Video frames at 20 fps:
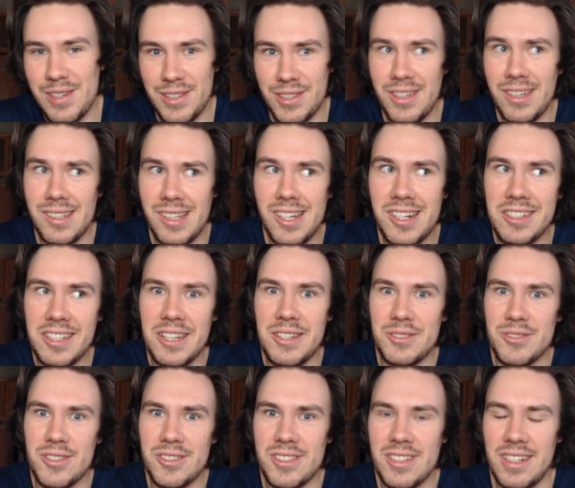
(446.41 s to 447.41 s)
It's got a lot of
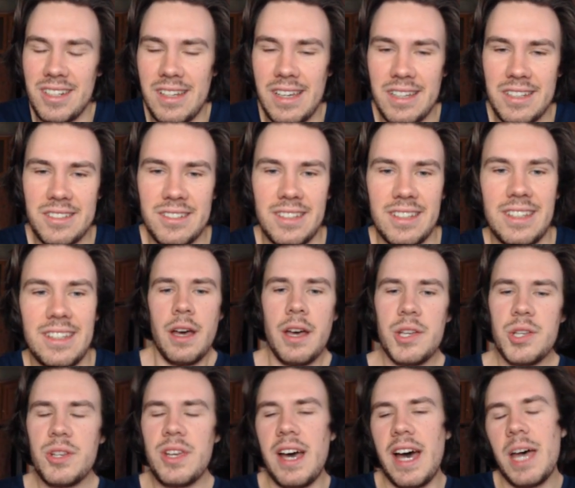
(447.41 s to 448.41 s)
dinosaurs in it, actually.
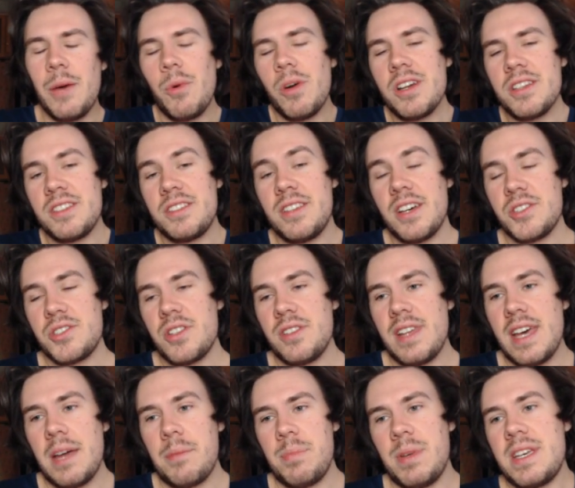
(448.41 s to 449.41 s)
So yeah, I wanted to touch on
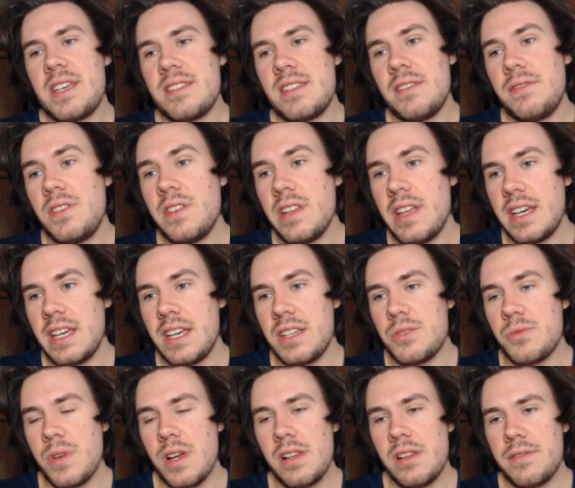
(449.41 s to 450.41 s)
that because I feel like
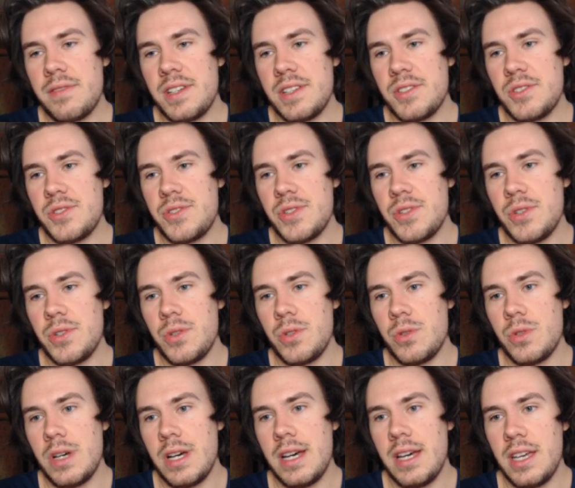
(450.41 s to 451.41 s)
it's relevant
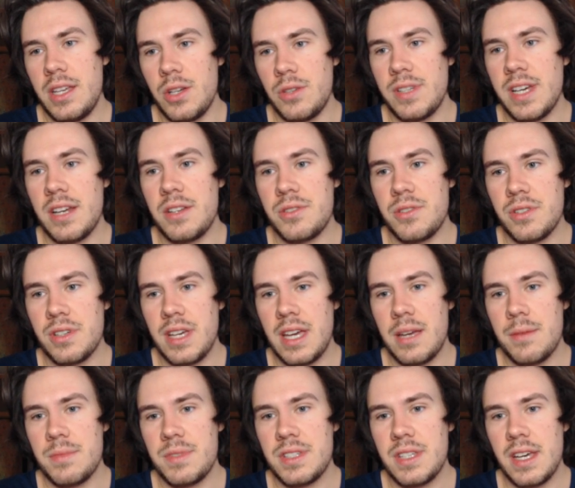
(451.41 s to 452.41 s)
to, you know, dinosaur
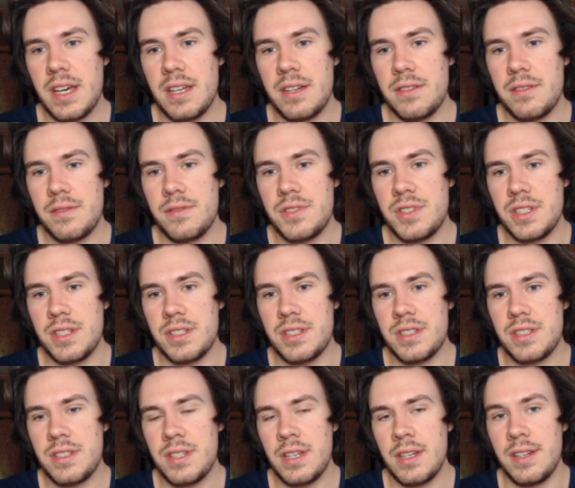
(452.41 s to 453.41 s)
games kind of
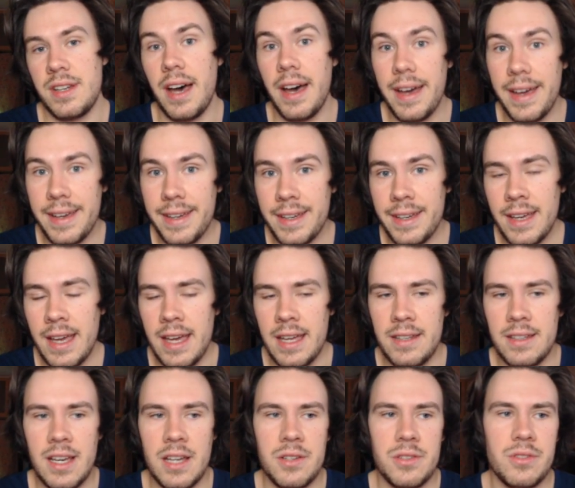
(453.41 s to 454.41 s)
just dying
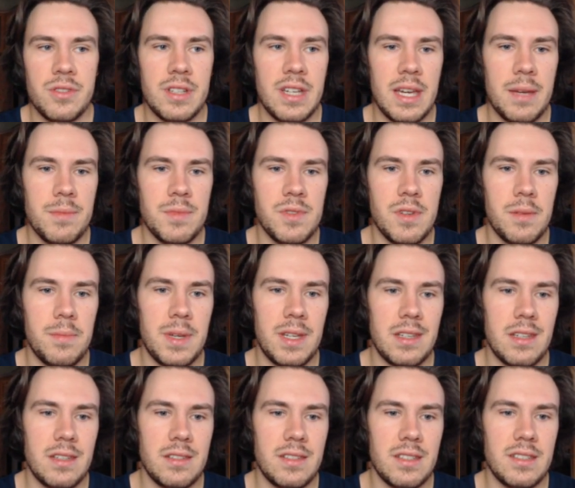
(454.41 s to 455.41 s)
and dinosaur games not
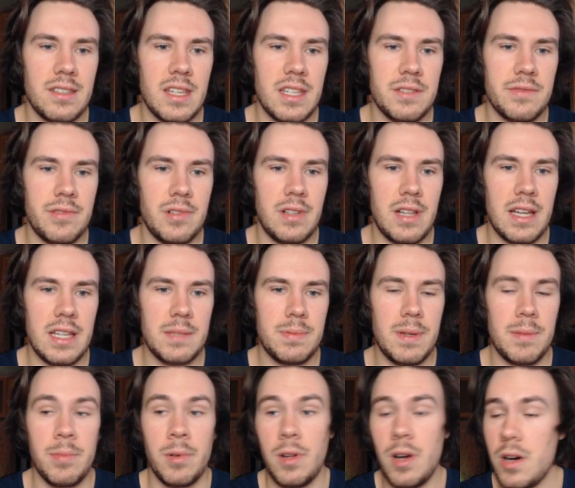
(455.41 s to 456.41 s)
being as successful as
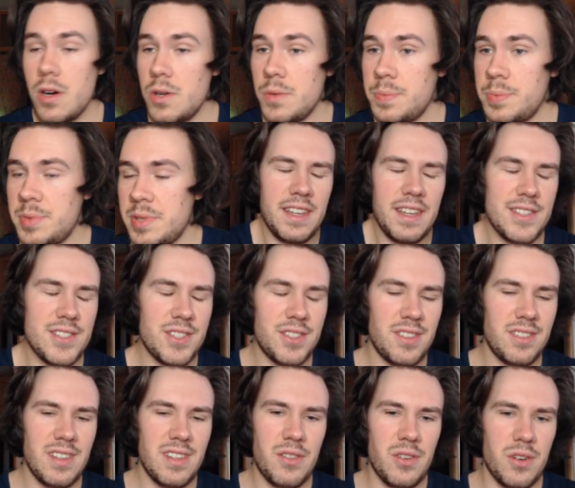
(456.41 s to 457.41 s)
people hope. I think it's
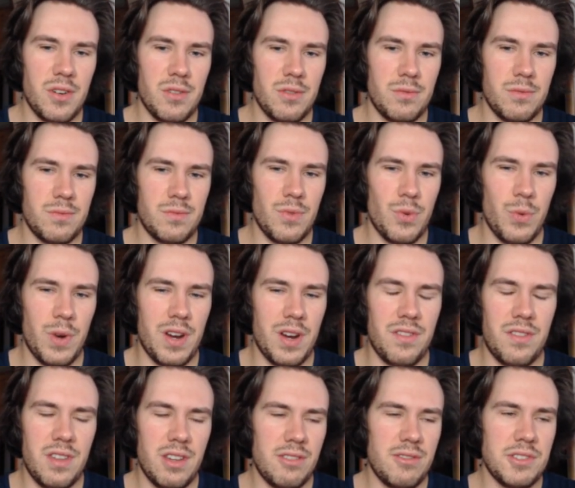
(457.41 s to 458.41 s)
just another
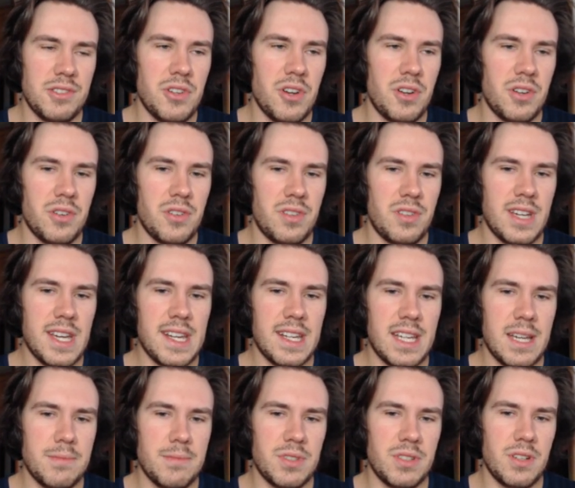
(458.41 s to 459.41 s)
weird thing in this article that kind
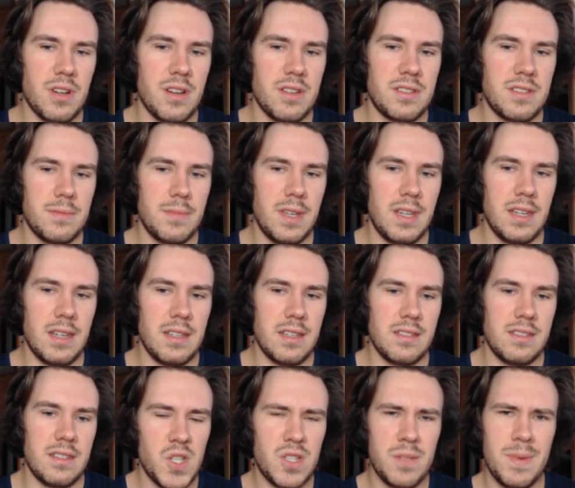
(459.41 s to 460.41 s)
of comes across to me
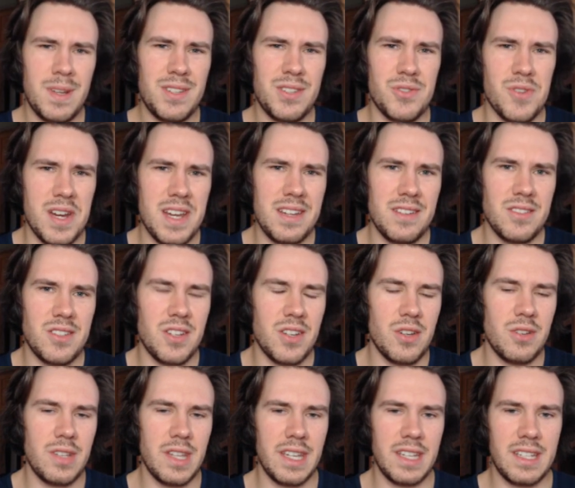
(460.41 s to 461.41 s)
as just a bit strange, you
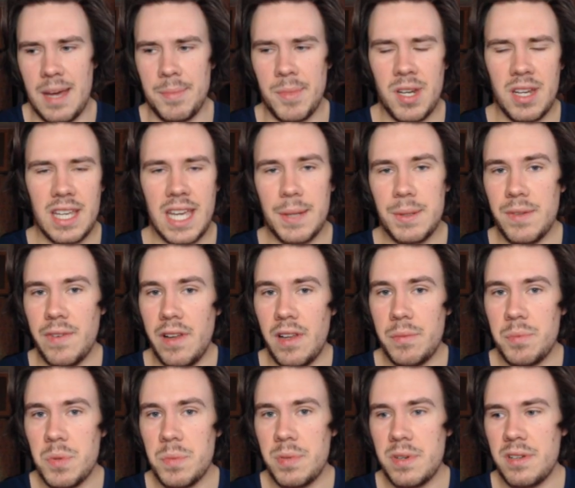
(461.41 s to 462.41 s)
know? Like, I'm not a game
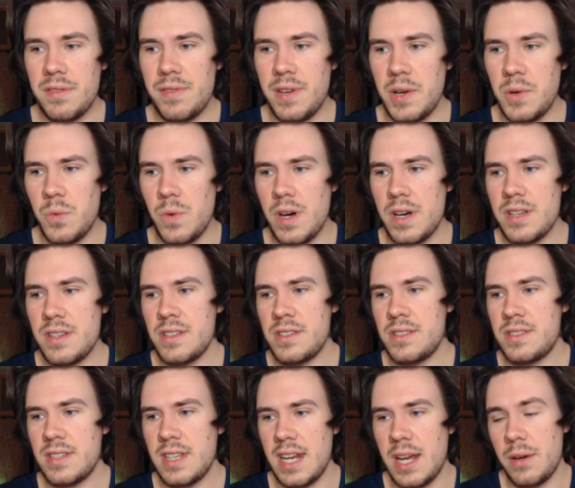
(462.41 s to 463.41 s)
developer, but if I
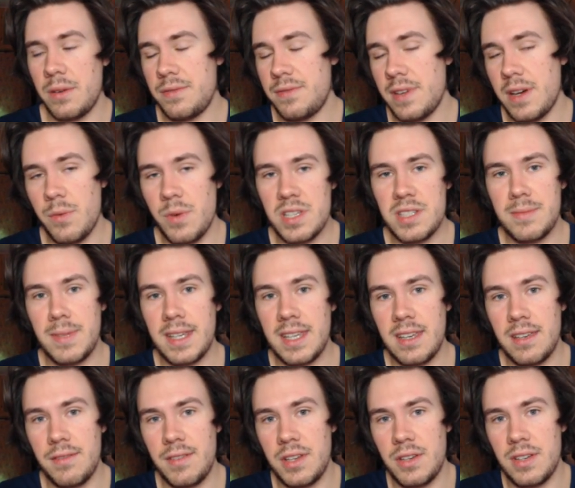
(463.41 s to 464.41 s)
was, and if I was
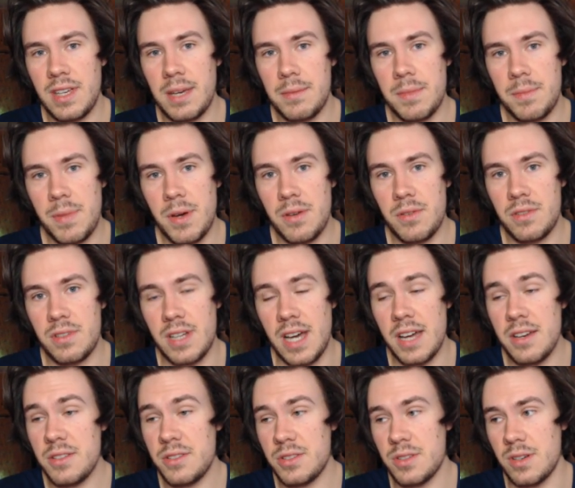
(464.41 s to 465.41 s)
making a video game about
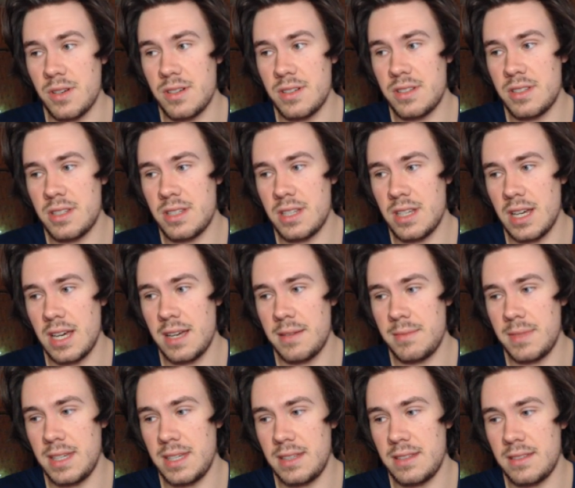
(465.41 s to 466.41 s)
dinosaurs, I
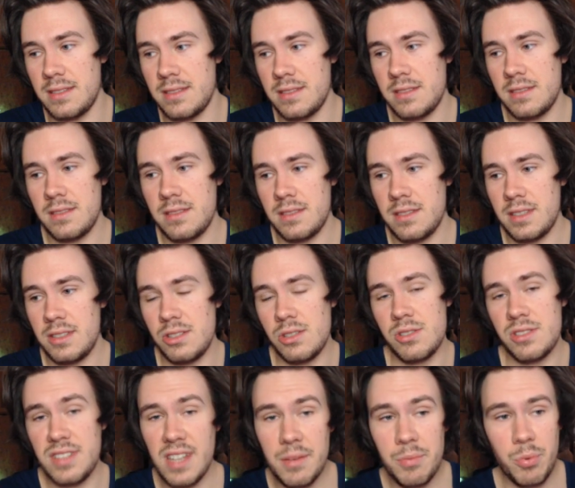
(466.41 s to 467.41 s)
mean, you know,
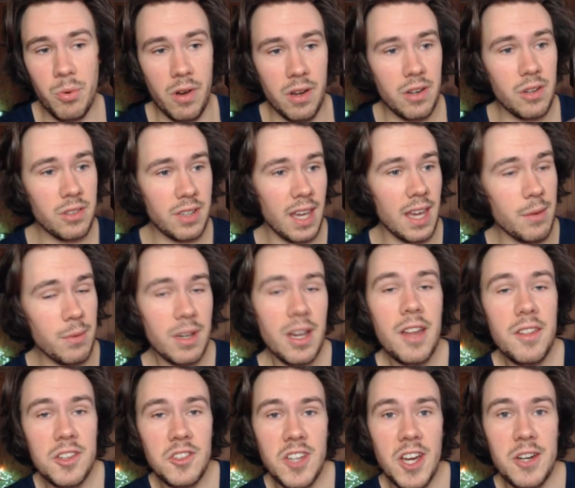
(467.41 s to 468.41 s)
step one, okay, we
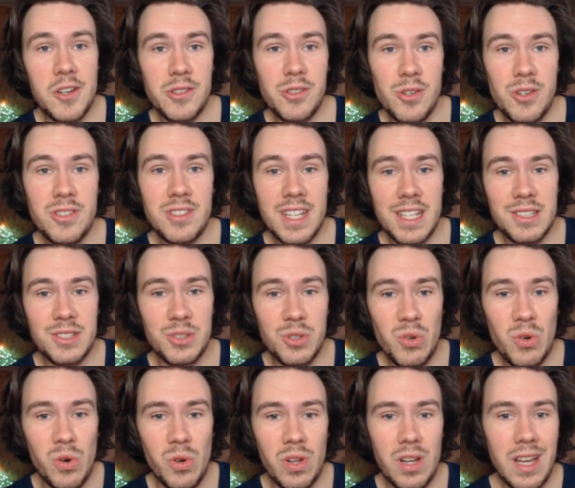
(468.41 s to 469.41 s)
got the dinosaurs, that's
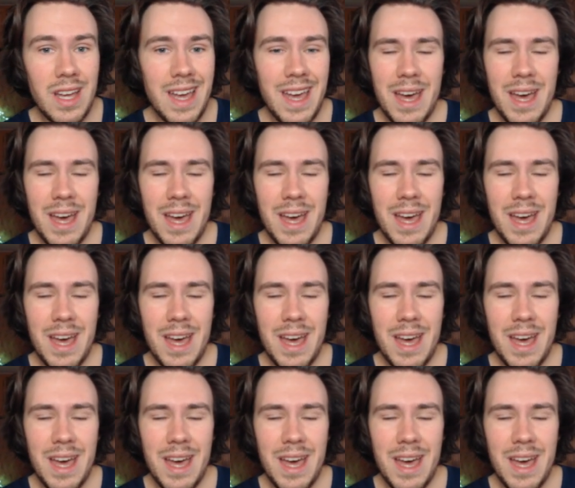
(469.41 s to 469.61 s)
cool.